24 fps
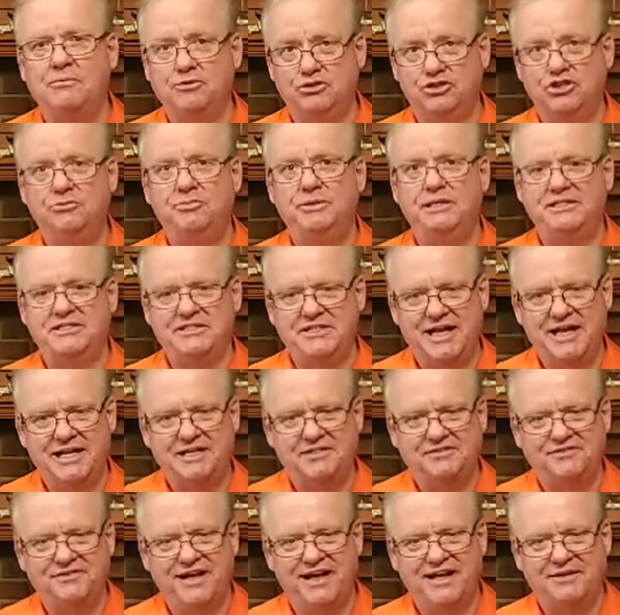Would you be
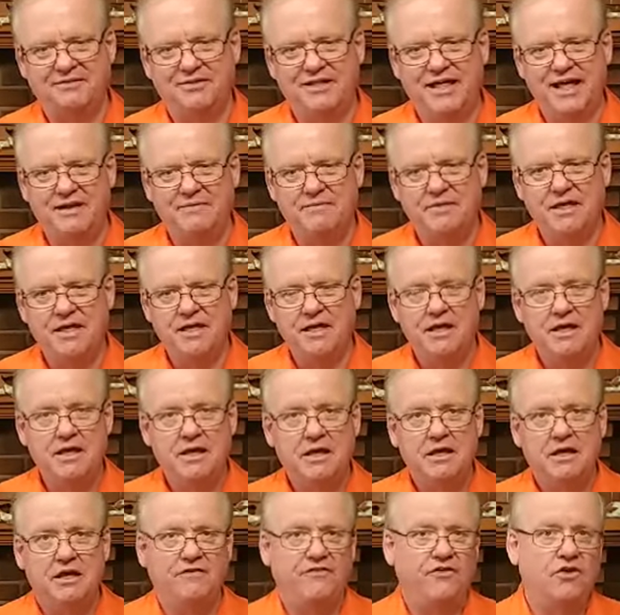satisfied with that?
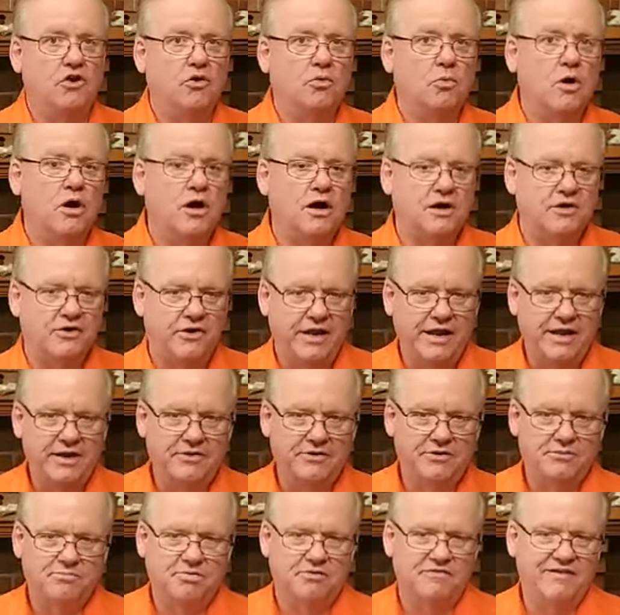If your water heater
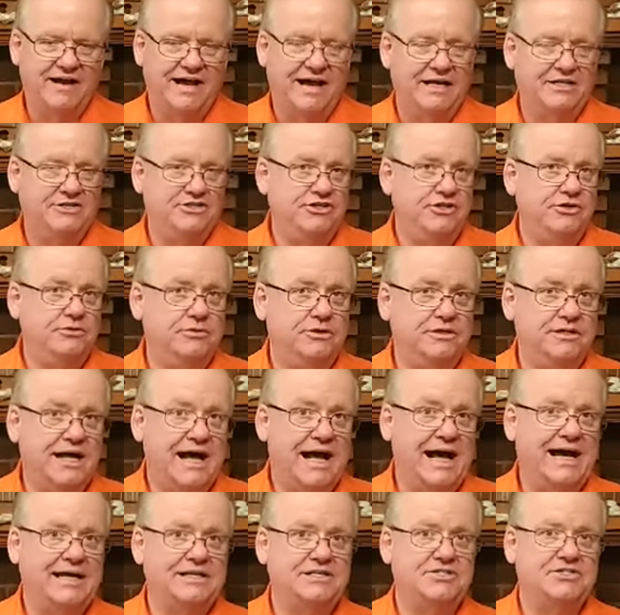provides you an
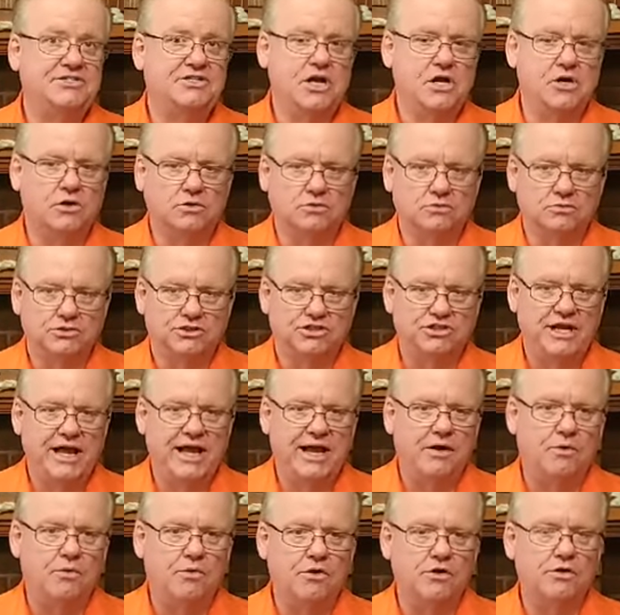ice-cold
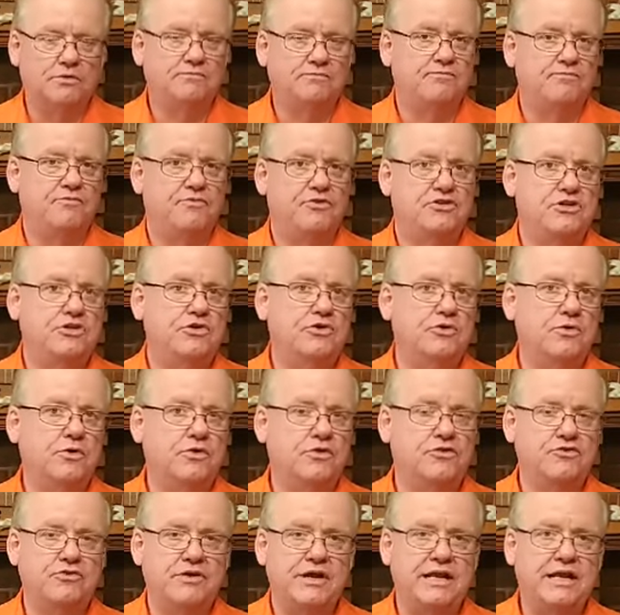shower 2 or
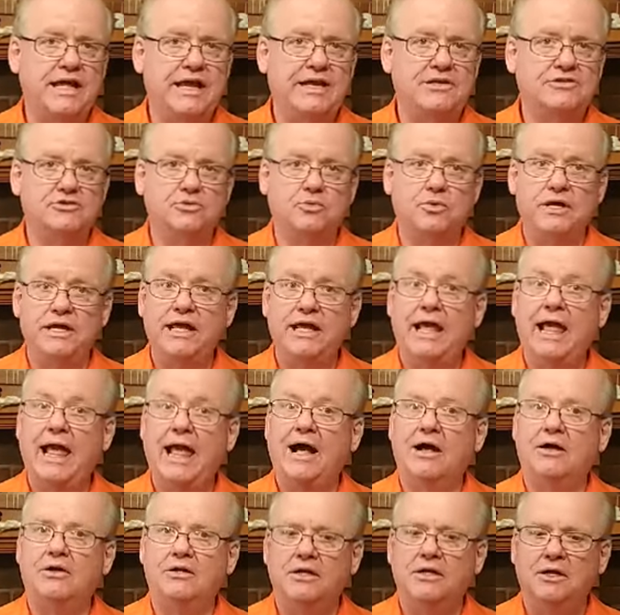3 days a week,
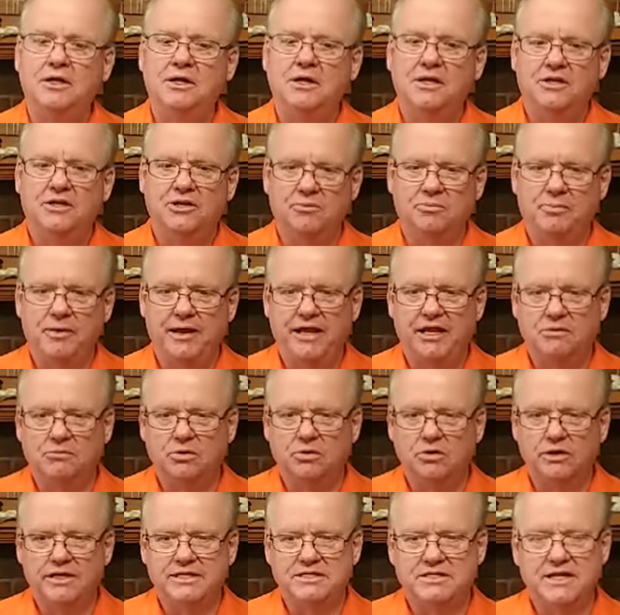how
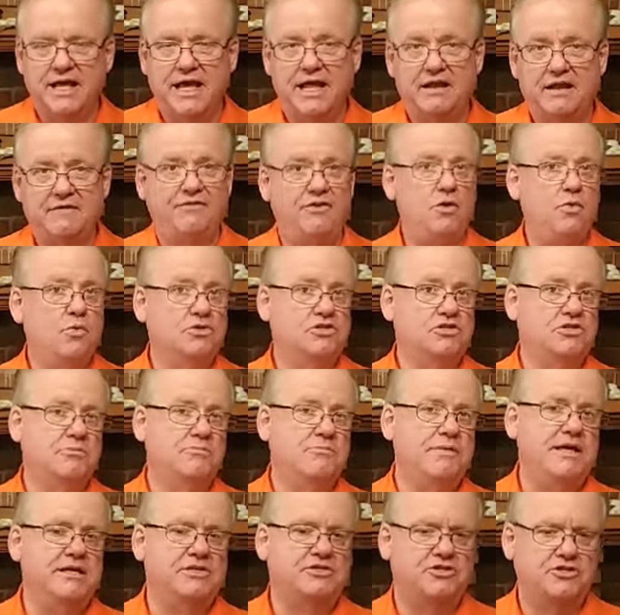dependable is that? If you was to
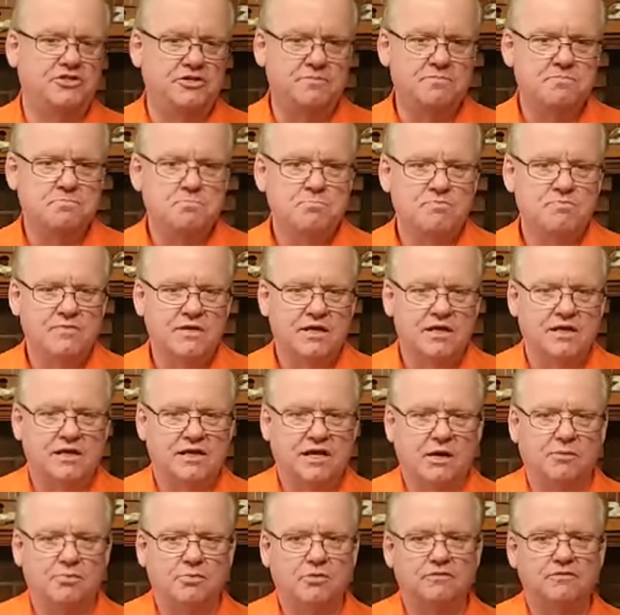miss a
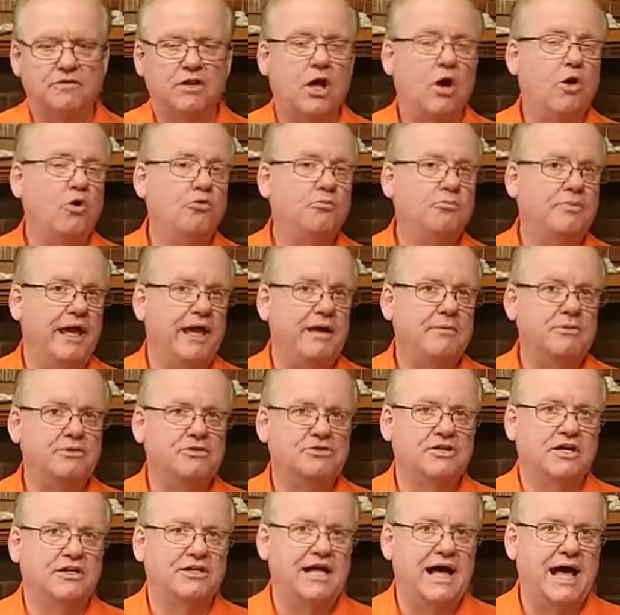couple of loan payments
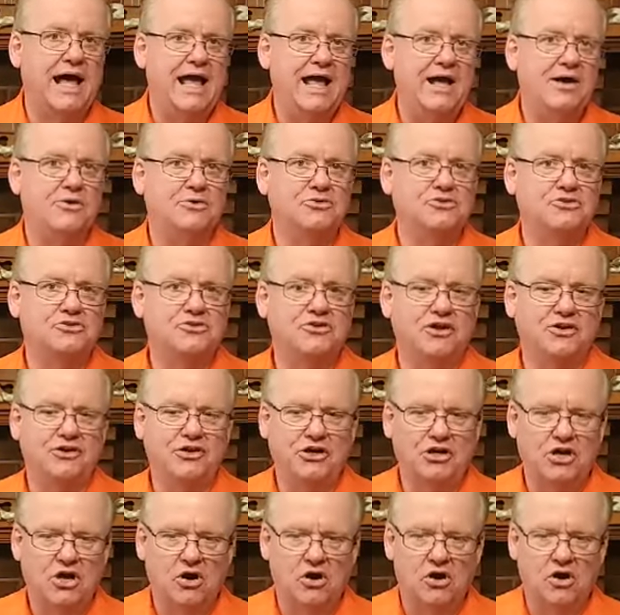on the house or on the
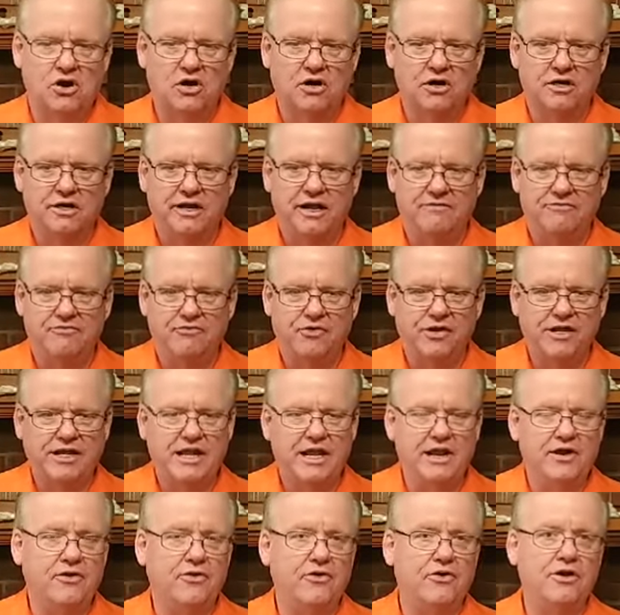car every
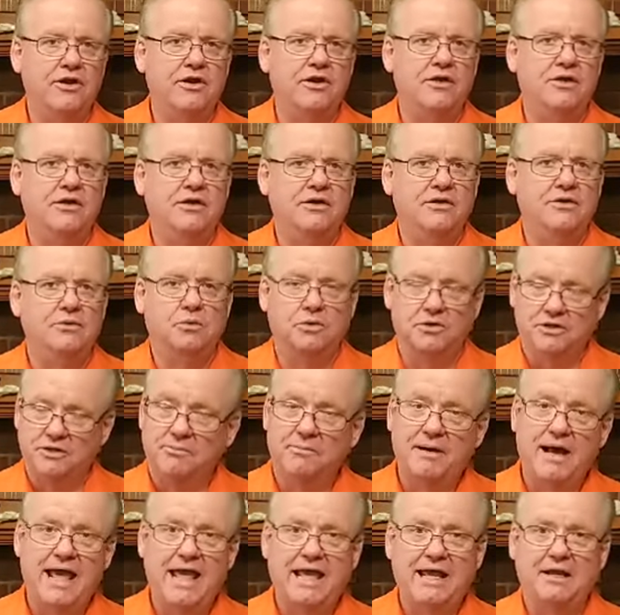year, would the
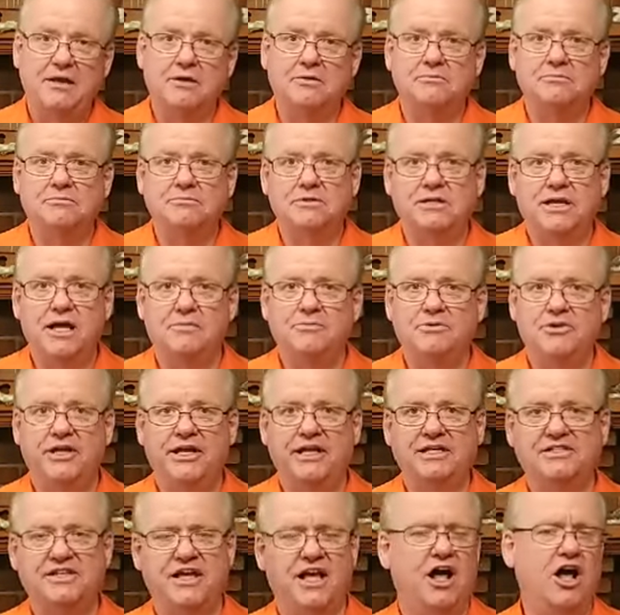bank come to you
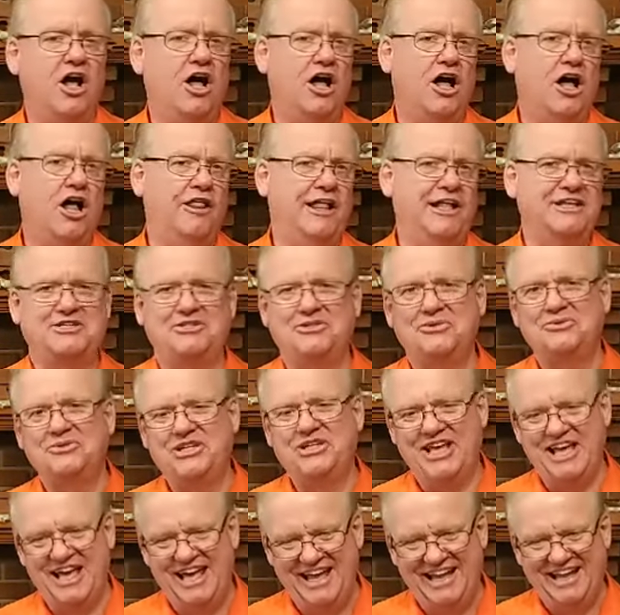and say, oh, that's
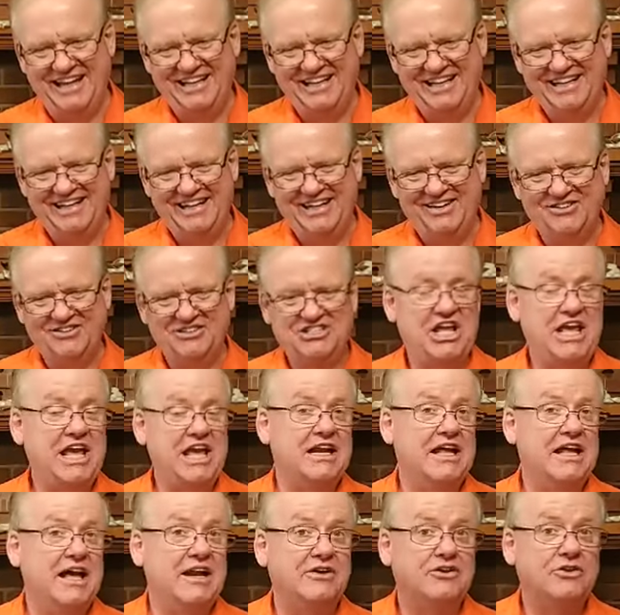okay? You know, 10
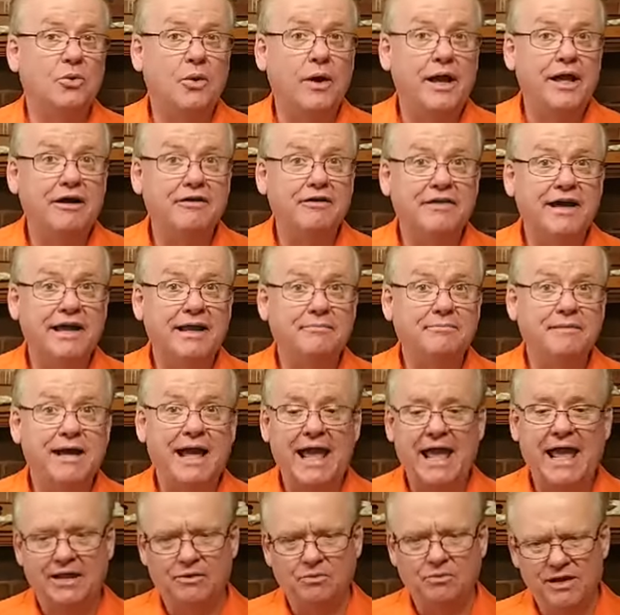out of 12 ain't
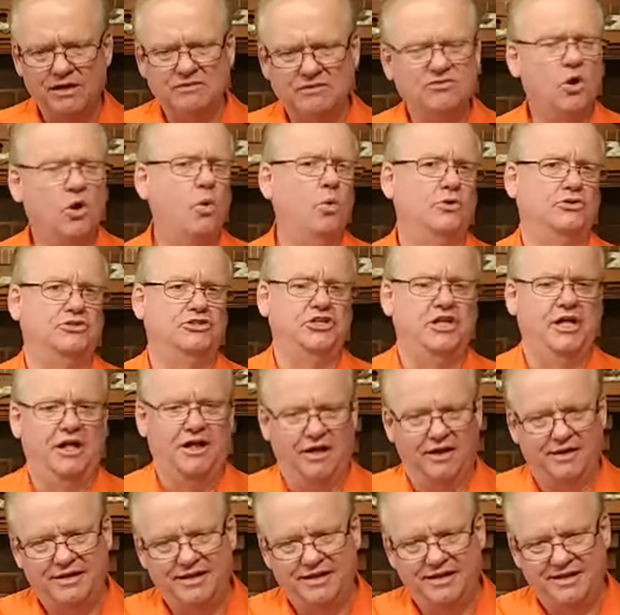bad. Well, of course
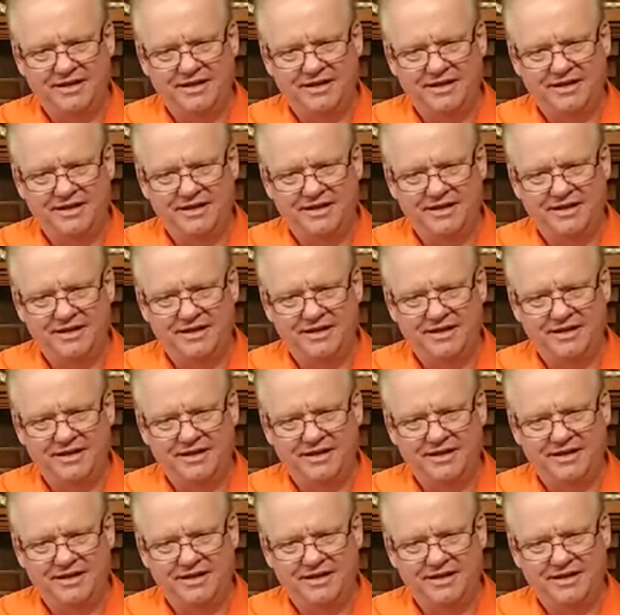not.